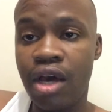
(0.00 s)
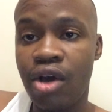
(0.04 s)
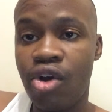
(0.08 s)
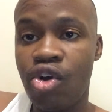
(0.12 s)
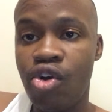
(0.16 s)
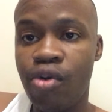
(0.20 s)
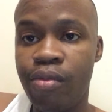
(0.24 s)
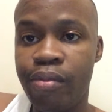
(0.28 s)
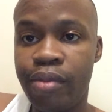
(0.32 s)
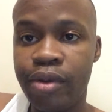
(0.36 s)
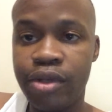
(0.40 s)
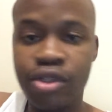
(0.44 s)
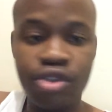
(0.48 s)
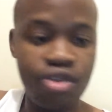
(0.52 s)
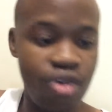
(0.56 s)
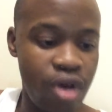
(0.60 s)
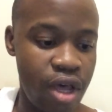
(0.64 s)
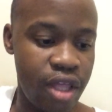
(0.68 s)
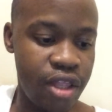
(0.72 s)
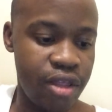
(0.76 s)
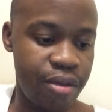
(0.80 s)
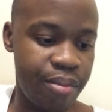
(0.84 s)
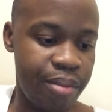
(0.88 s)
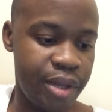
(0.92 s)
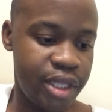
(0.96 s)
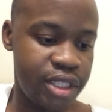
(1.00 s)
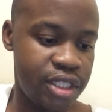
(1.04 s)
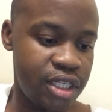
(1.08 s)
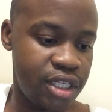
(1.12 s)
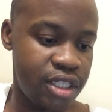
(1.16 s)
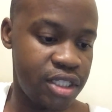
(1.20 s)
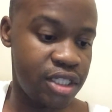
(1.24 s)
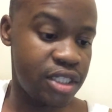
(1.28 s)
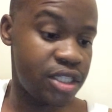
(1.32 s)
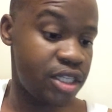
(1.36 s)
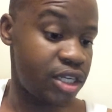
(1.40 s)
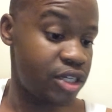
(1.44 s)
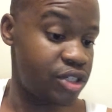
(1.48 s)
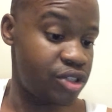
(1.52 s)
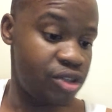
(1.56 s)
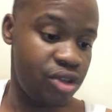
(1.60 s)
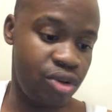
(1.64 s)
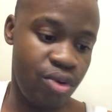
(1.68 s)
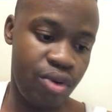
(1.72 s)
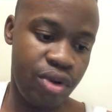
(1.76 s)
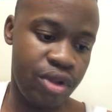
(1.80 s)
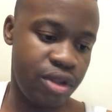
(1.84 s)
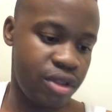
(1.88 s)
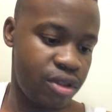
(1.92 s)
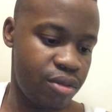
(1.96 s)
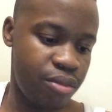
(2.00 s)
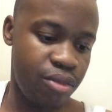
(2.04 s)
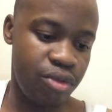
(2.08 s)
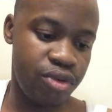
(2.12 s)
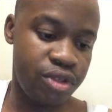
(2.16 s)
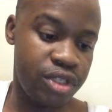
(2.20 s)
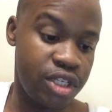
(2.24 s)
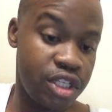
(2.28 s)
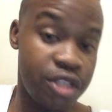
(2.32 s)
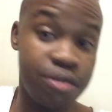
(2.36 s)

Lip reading: Compared to other butters, it's actually one of the most